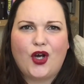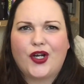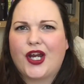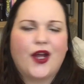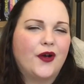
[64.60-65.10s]

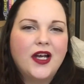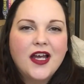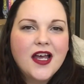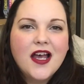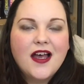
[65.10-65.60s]
Audio
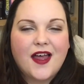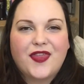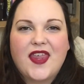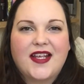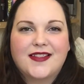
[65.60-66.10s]

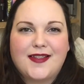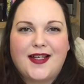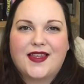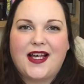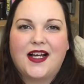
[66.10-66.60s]
and things
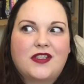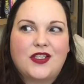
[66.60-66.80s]
like that.